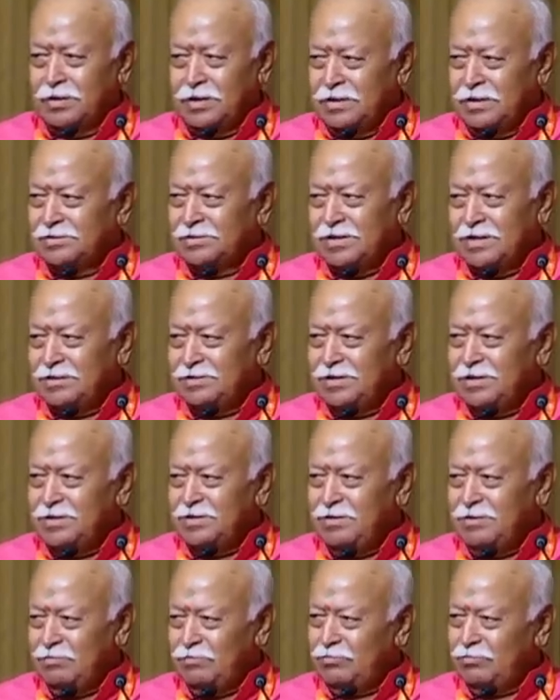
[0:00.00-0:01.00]
The
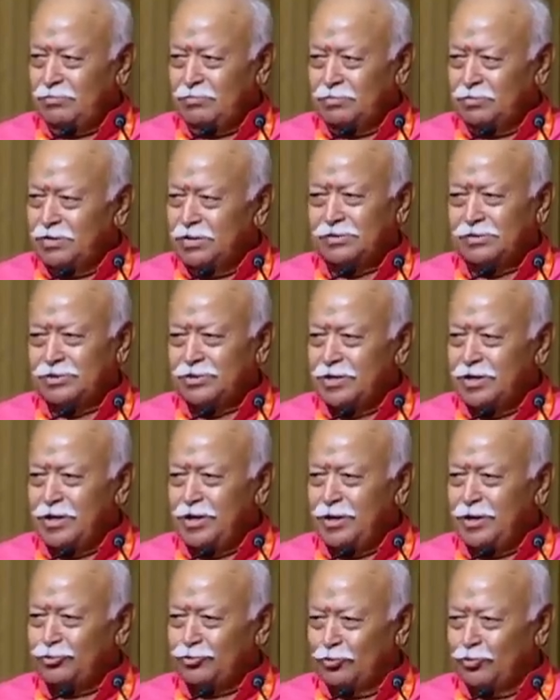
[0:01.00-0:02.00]
translation,
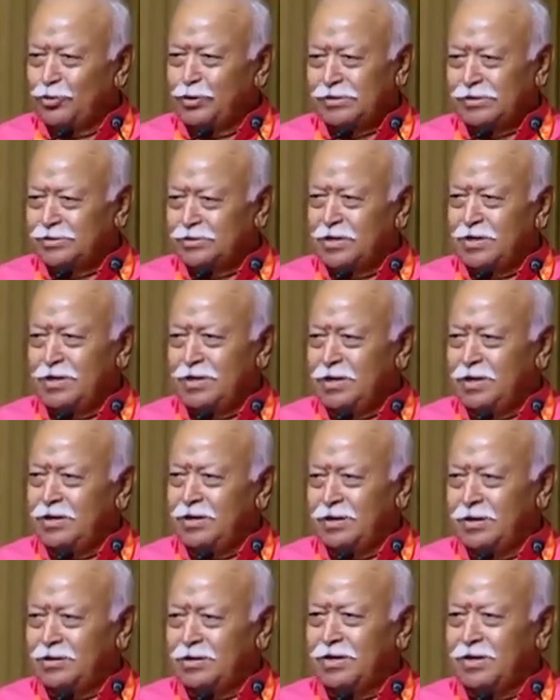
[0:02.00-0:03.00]
through
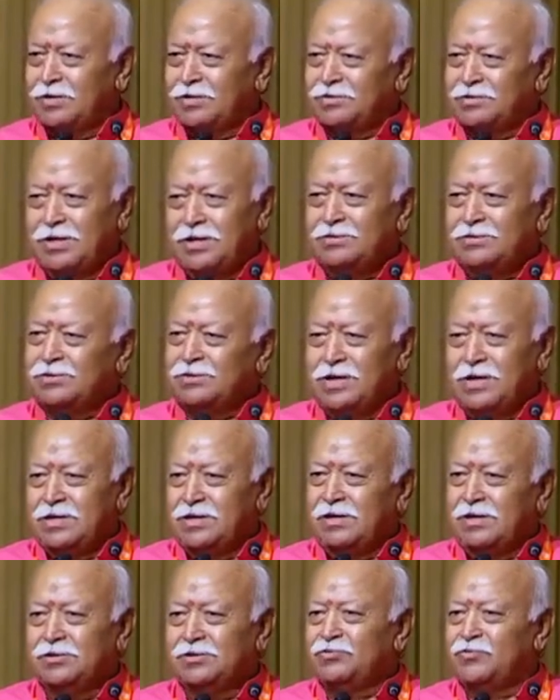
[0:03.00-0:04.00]
dictionary, it says
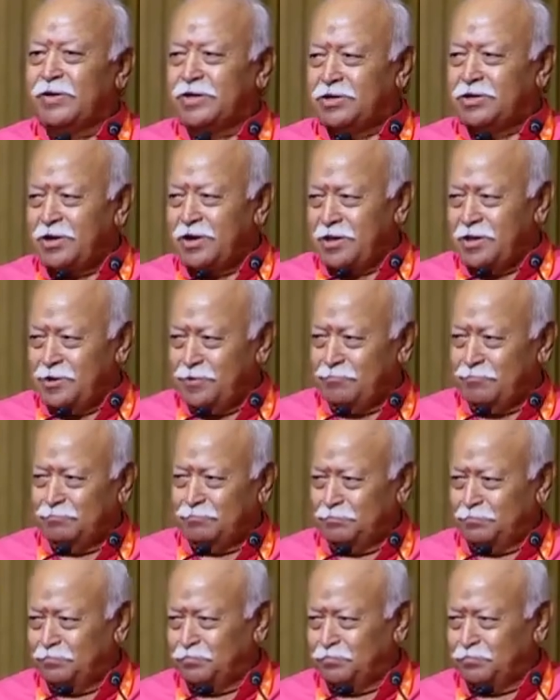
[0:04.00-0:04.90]
Jaya is victory.